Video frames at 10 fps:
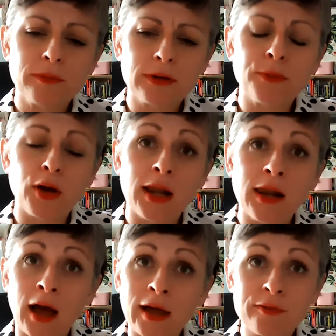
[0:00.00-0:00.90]
put
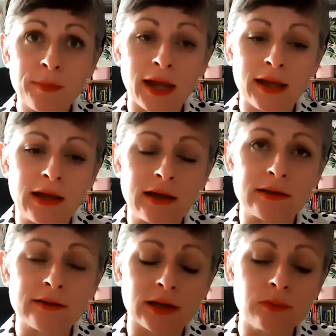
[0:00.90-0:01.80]
life-making
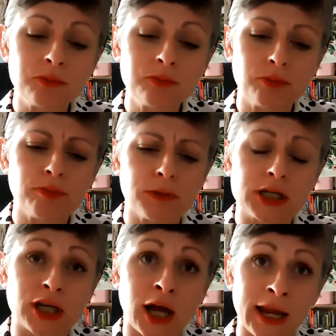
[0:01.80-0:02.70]
and
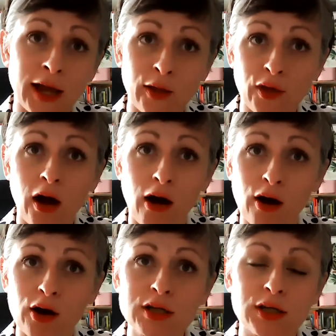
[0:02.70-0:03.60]
sunshine at the
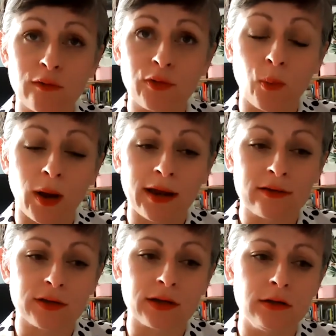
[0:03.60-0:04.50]
heart of the
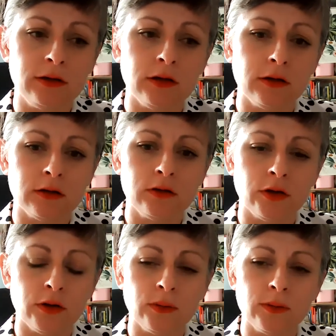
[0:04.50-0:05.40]
ways that
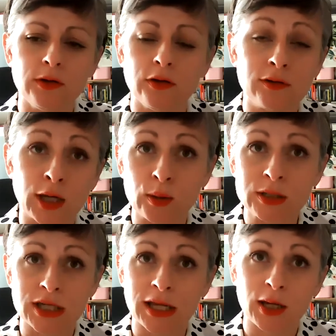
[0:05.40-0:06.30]
you use
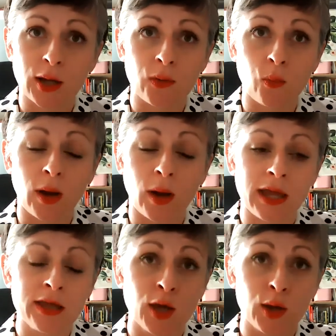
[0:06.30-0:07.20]
technology and the
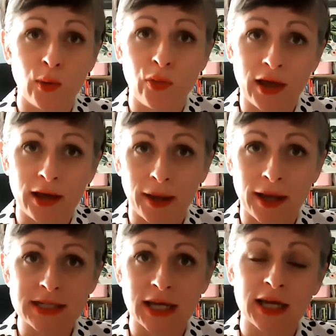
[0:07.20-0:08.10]
way you think
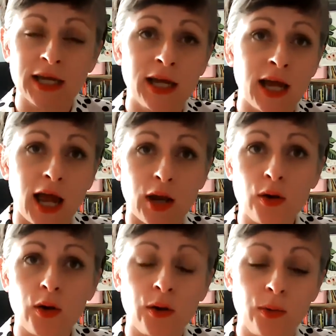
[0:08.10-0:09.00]
about it and
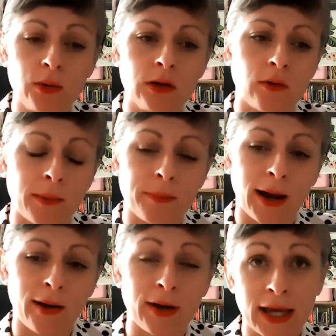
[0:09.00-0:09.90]
who you're
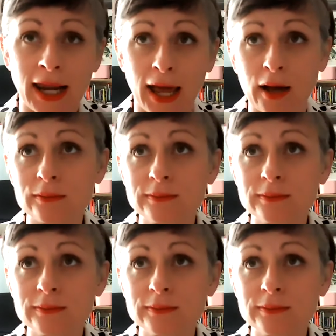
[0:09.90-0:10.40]
empowering and how?